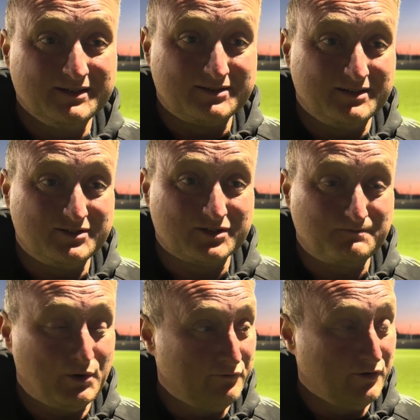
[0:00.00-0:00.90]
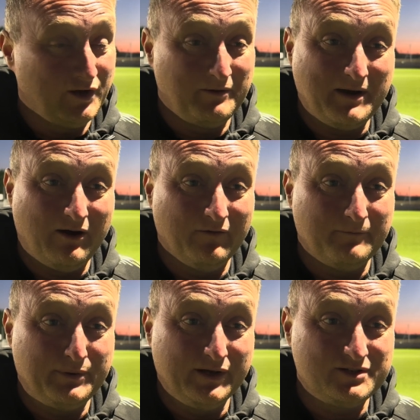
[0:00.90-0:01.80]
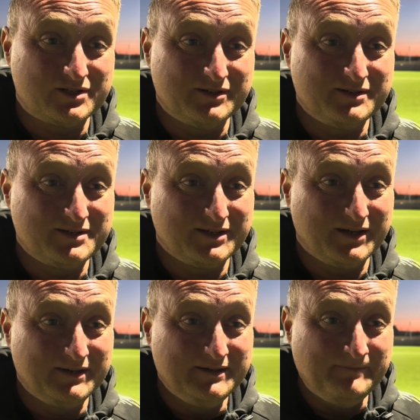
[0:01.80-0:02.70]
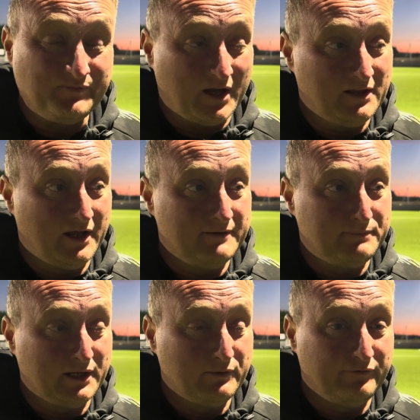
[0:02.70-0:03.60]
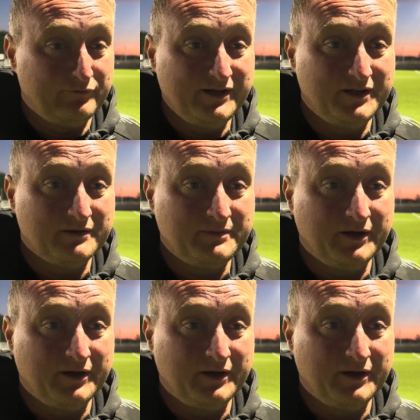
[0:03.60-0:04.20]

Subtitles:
to just rolling them out on the pitch and letting them play with freedom.